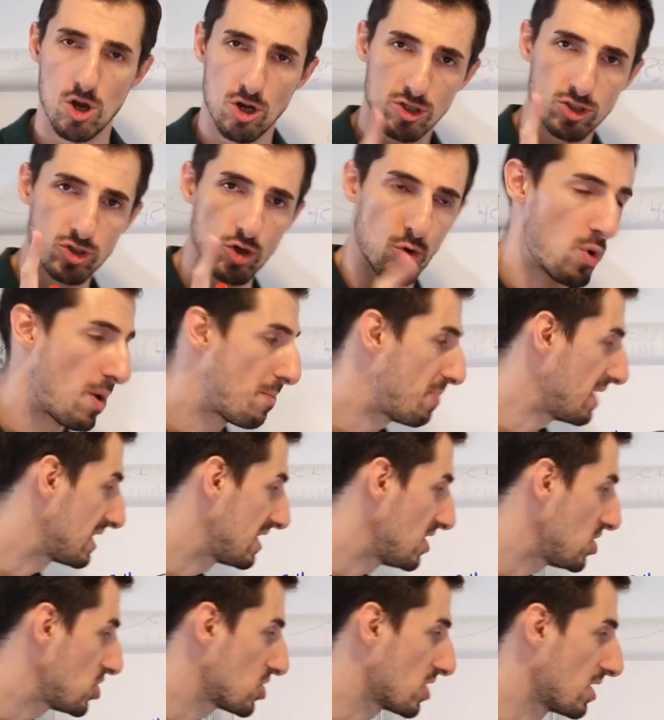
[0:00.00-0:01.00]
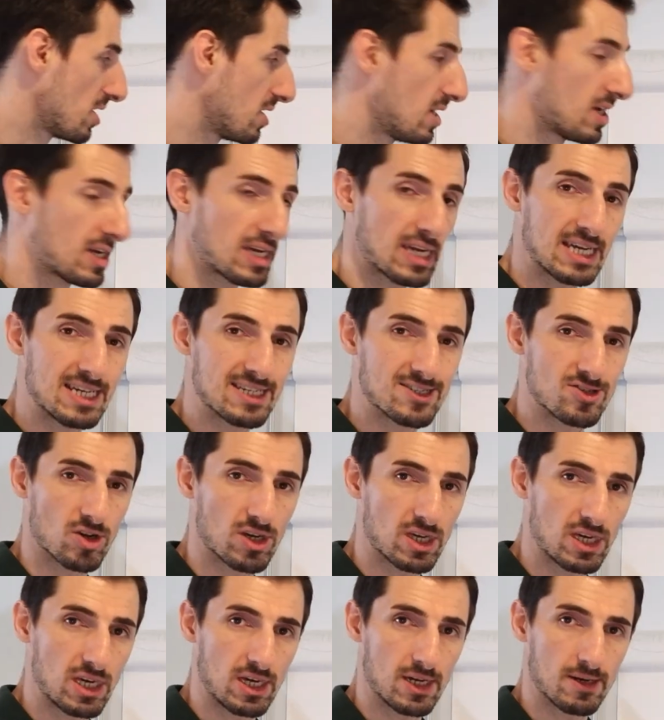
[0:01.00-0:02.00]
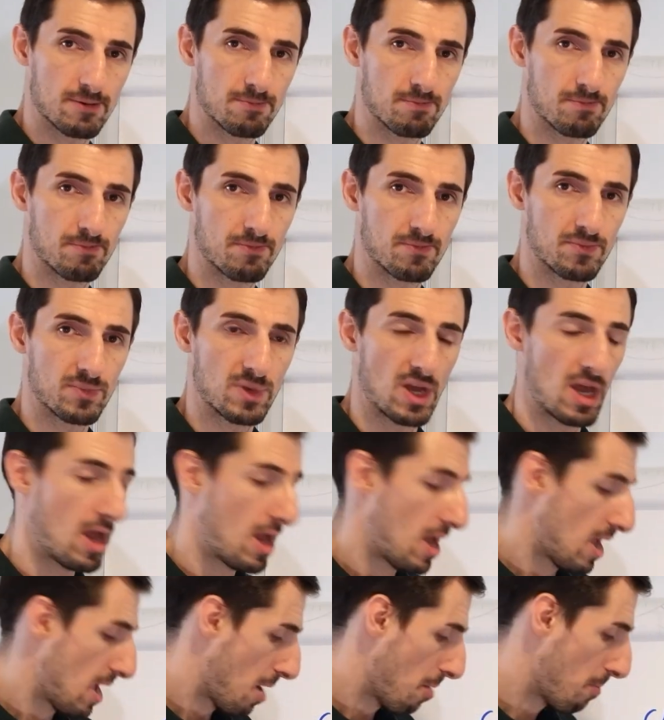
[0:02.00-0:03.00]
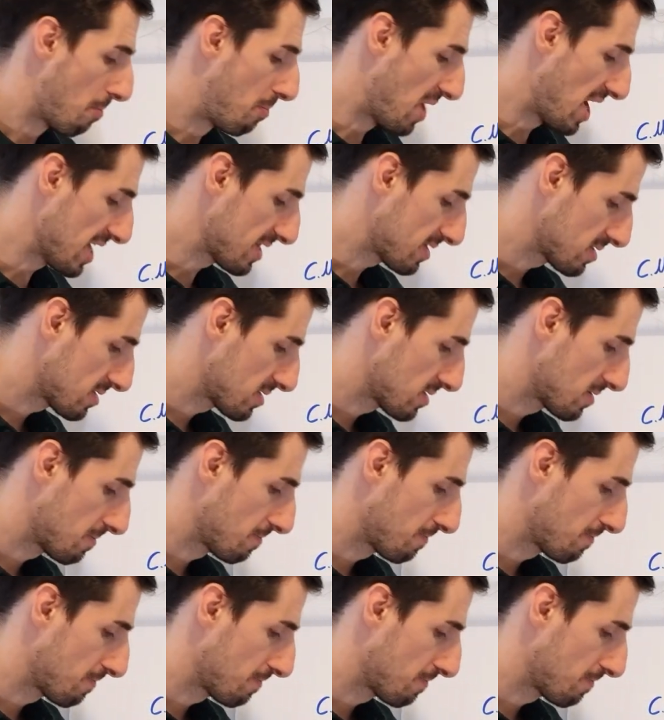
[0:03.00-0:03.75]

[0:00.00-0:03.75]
So repetition is the key. But